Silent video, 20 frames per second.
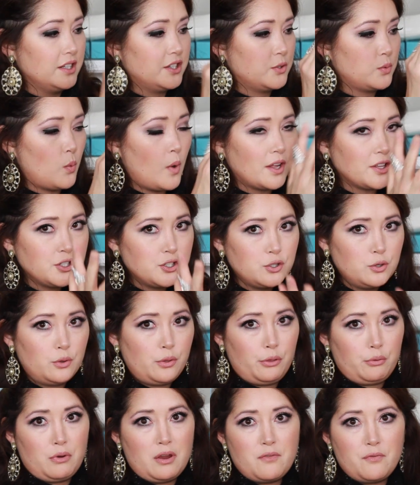It's 1, 2,
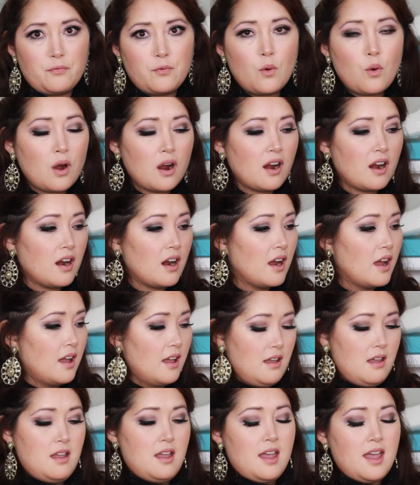3, 4,
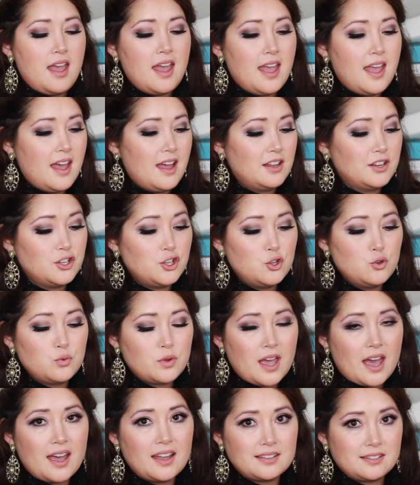and you
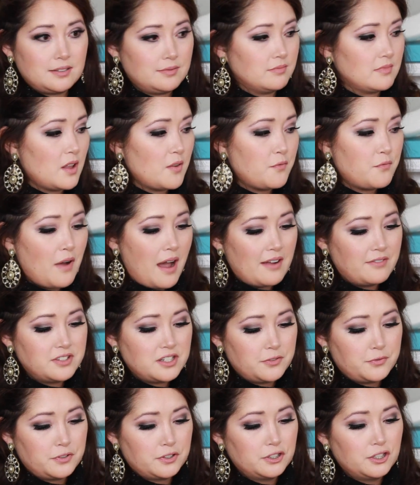get 5
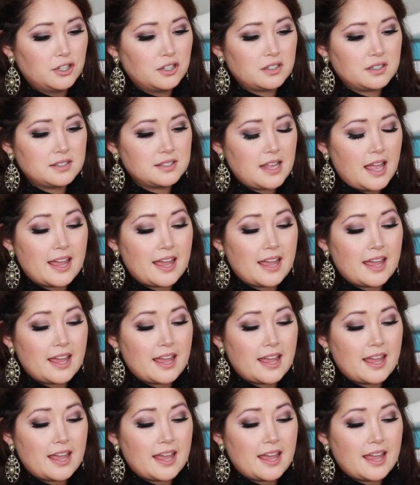different looks.